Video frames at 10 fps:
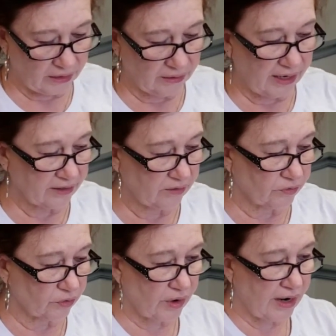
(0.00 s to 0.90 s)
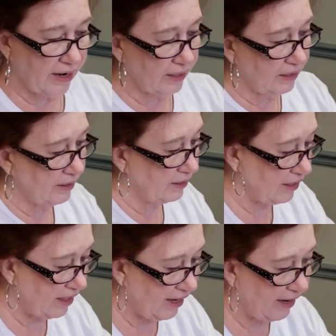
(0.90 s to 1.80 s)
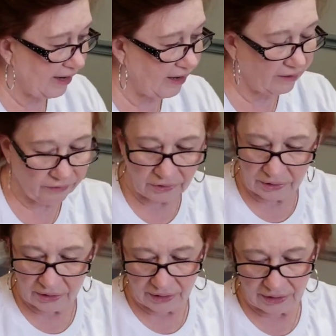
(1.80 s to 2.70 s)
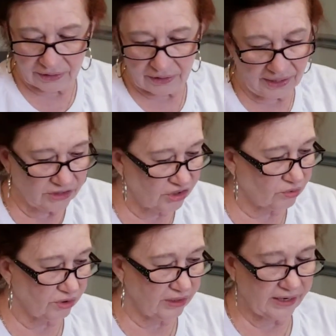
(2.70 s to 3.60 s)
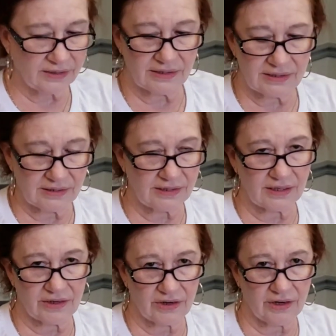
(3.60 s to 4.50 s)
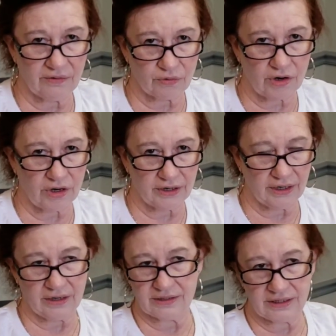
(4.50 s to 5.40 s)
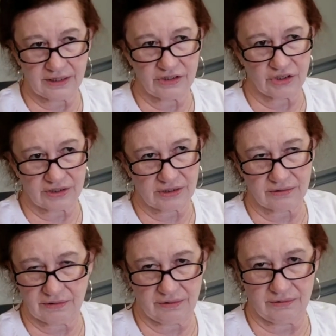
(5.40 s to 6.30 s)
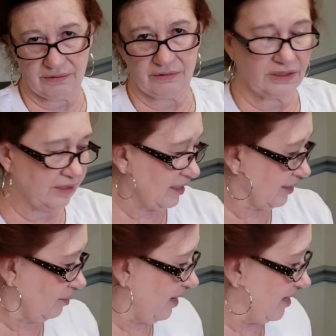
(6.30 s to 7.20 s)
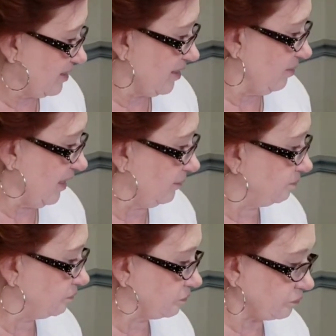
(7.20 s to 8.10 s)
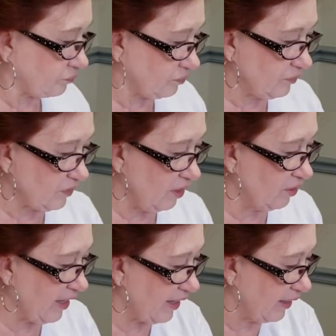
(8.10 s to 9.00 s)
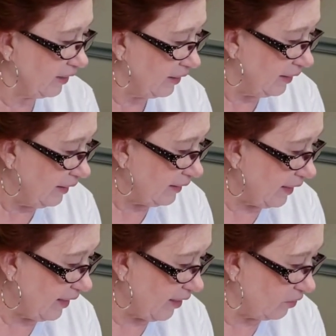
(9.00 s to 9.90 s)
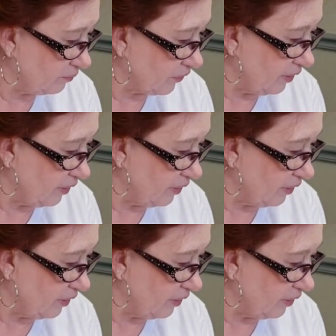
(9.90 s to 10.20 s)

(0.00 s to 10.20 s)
like the variety that they have. And I just really like the sincerity of Ronnie because he just is like the best to me. Okay, now